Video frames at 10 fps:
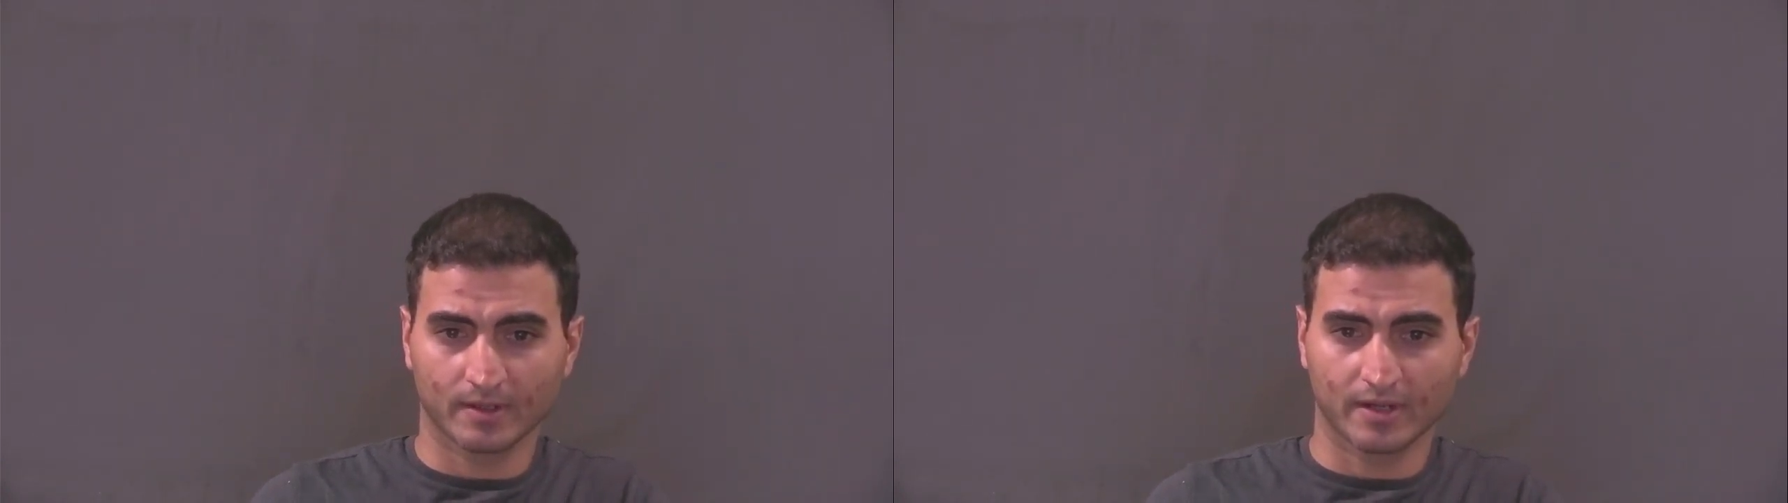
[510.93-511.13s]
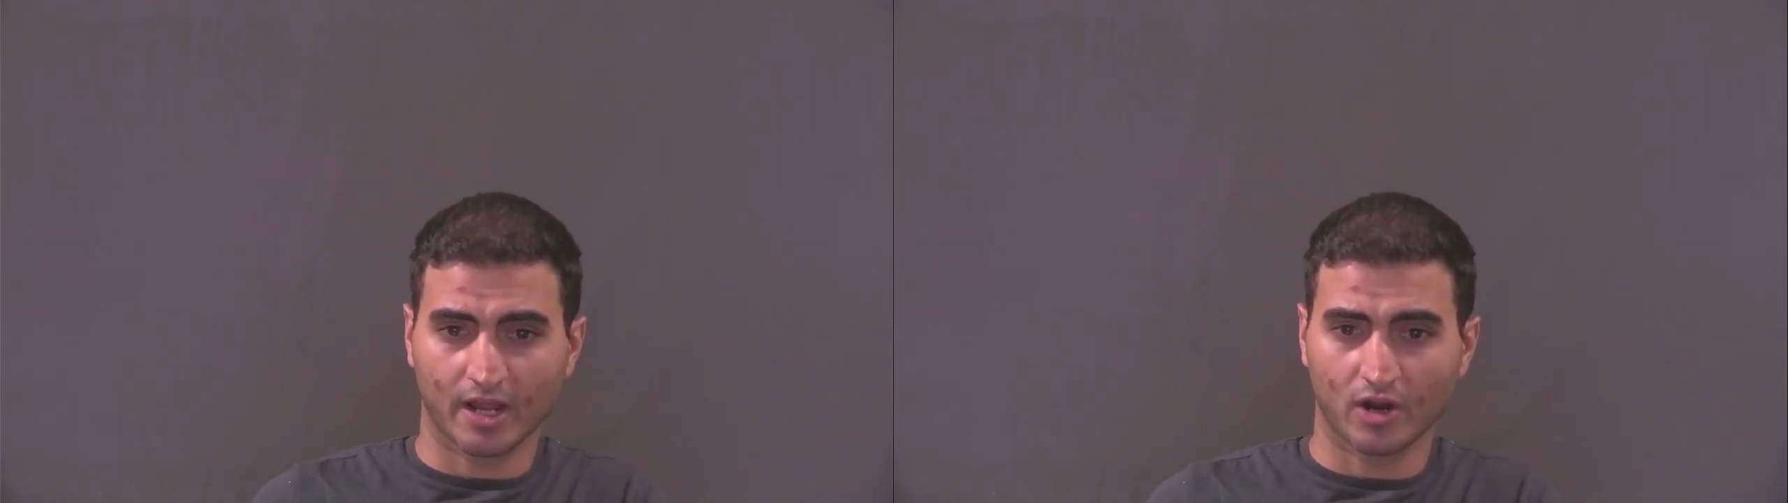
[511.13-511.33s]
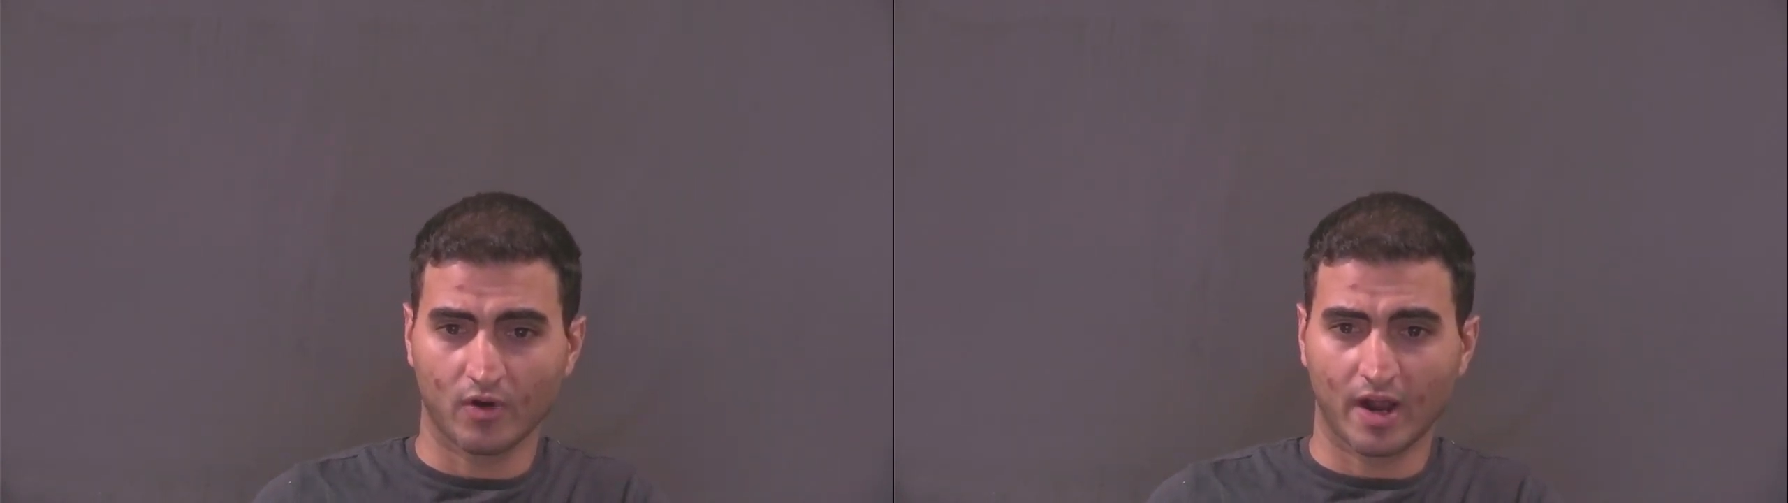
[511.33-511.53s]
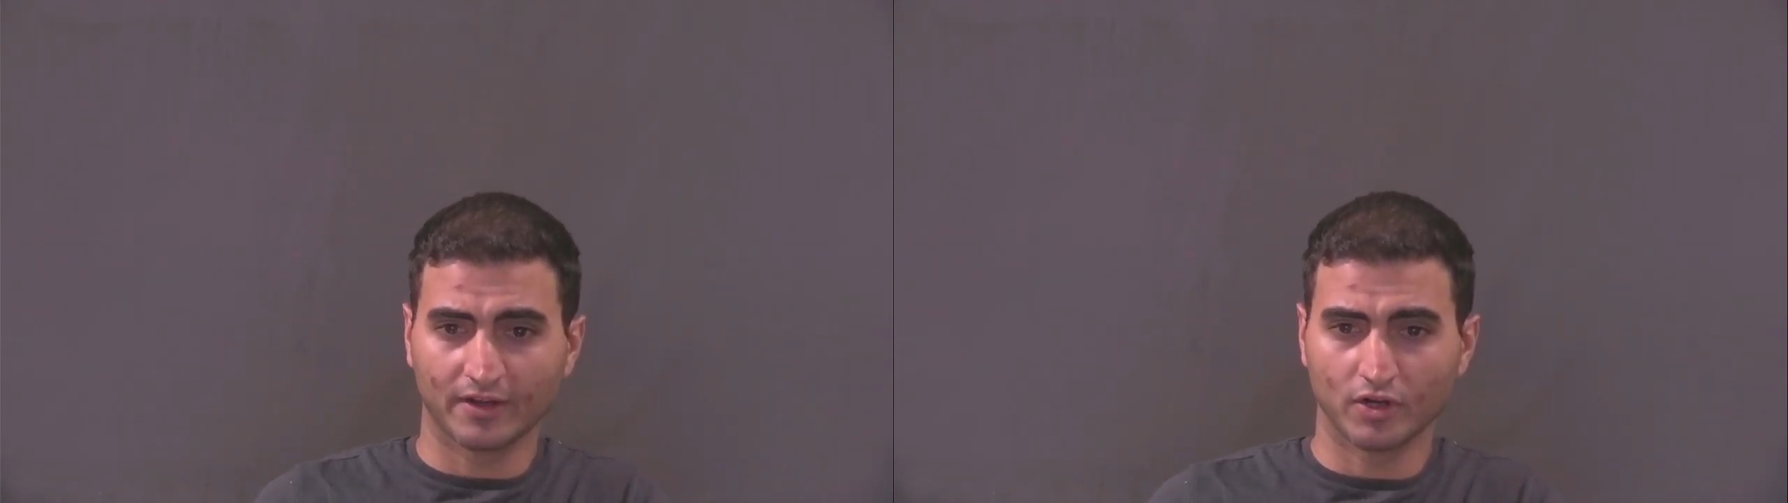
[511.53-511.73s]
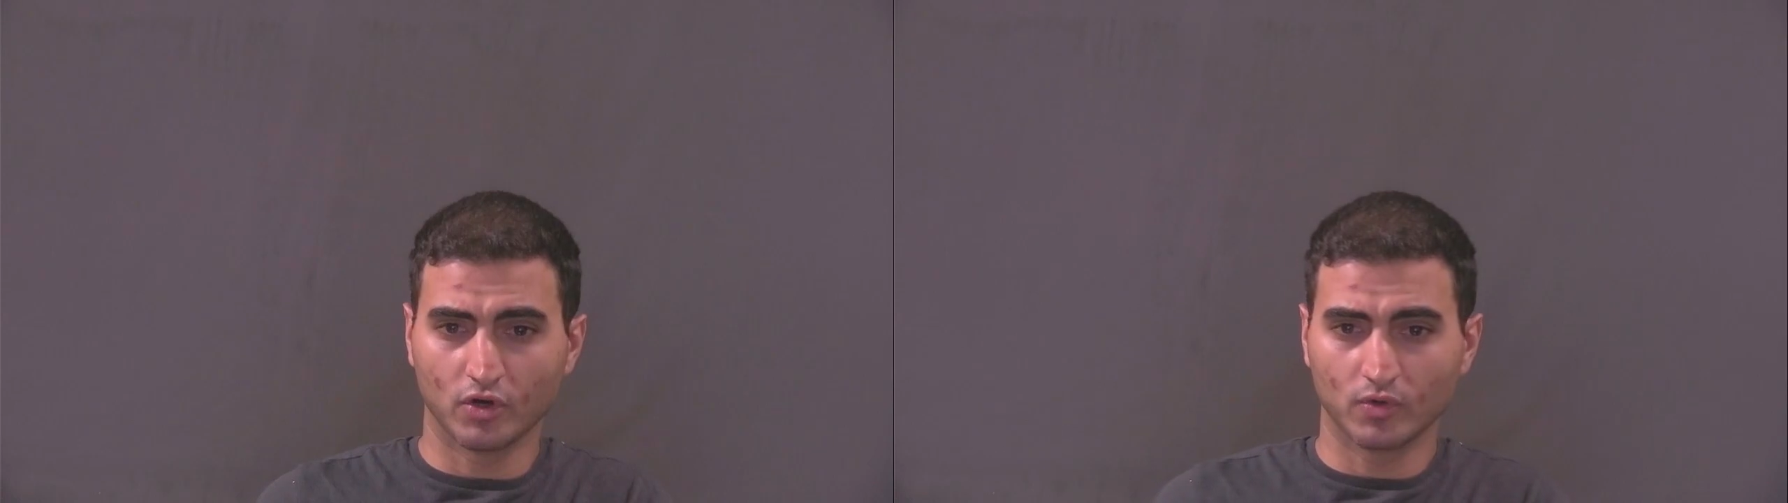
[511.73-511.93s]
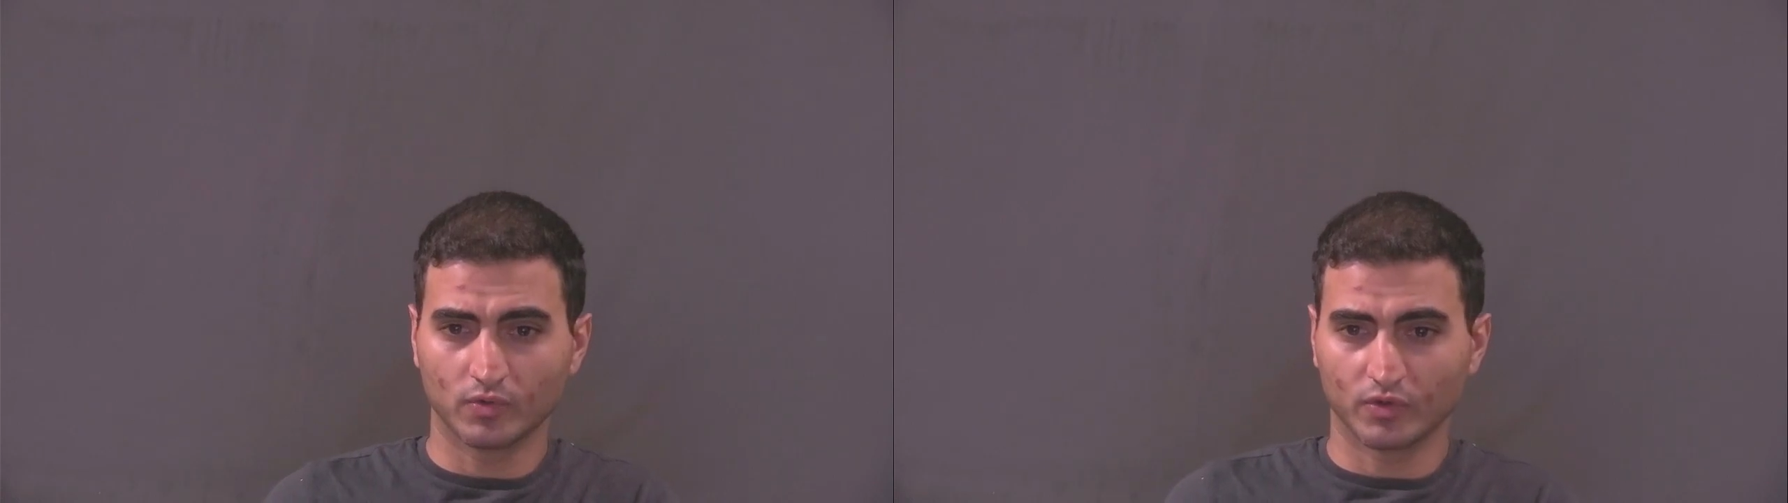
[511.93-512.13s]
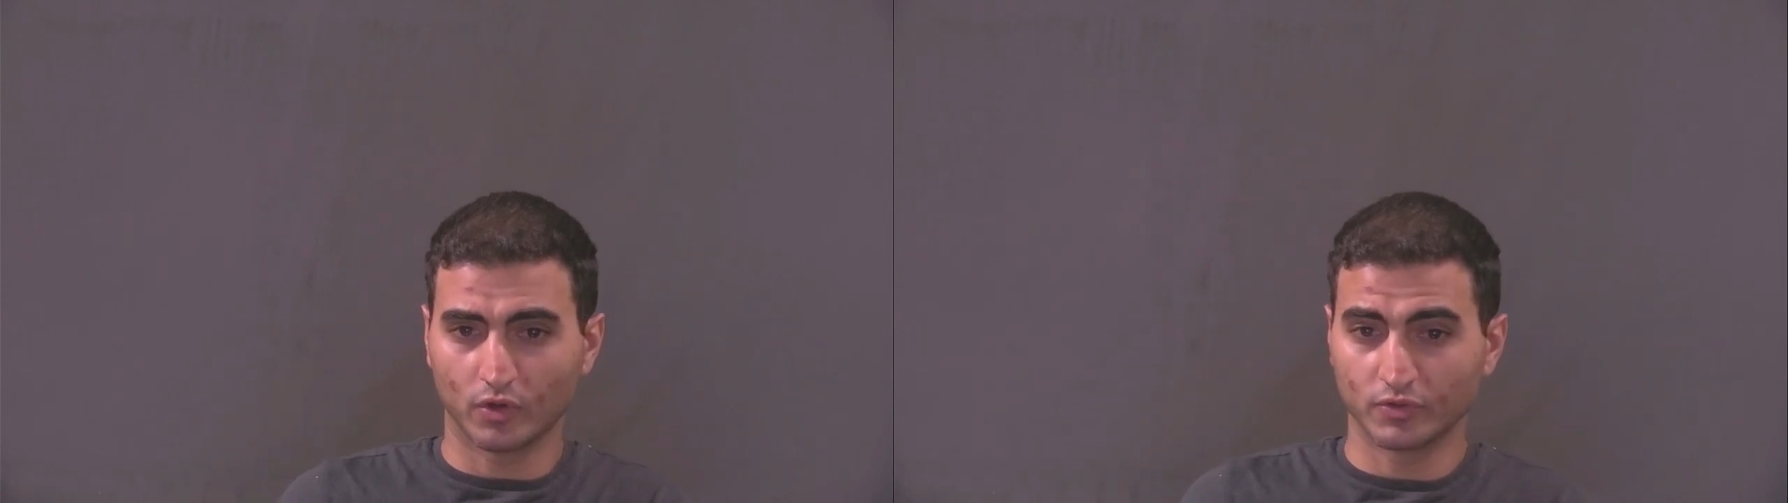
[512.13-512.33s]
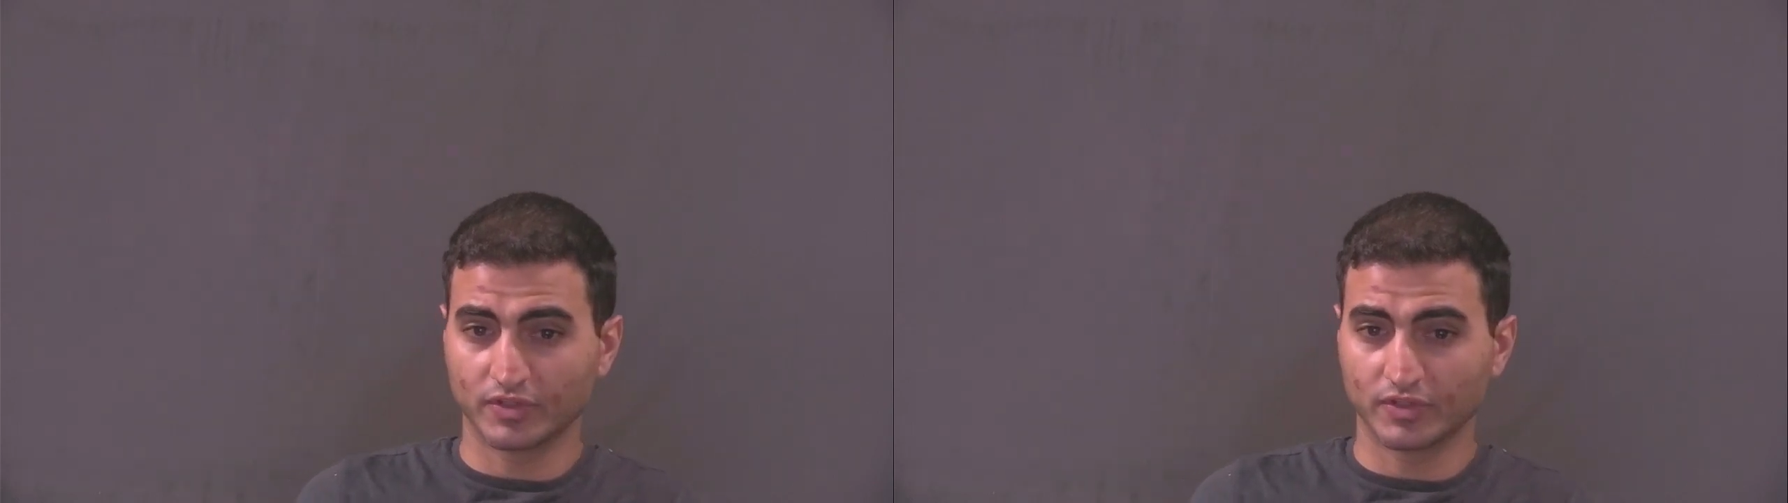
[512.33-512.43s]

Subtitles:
Now, I know those